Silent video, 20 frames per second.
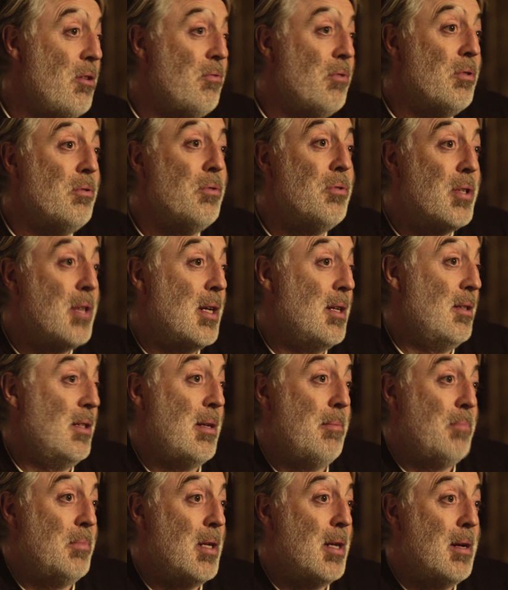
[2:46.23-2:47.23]
no rules, and
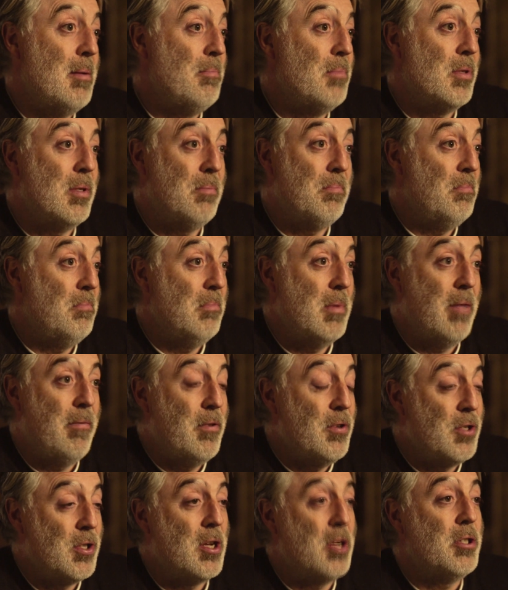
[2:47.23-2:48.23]
sometimes,
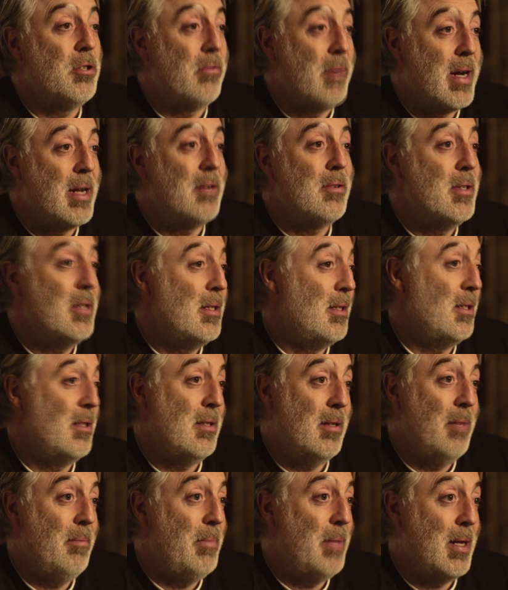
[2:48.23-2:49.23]
if you search around,
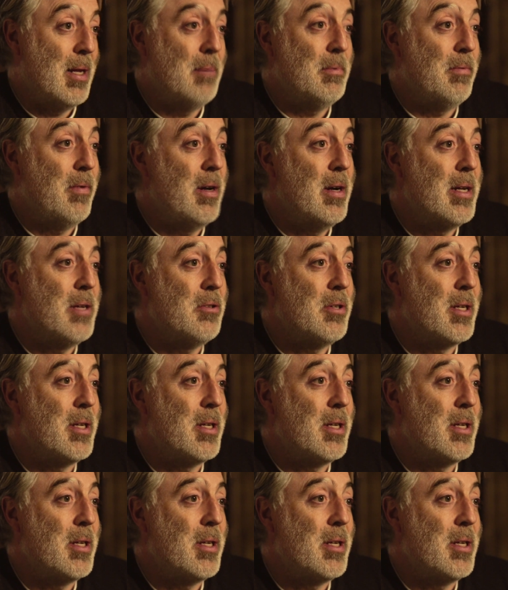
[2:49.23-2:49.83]
it becomes very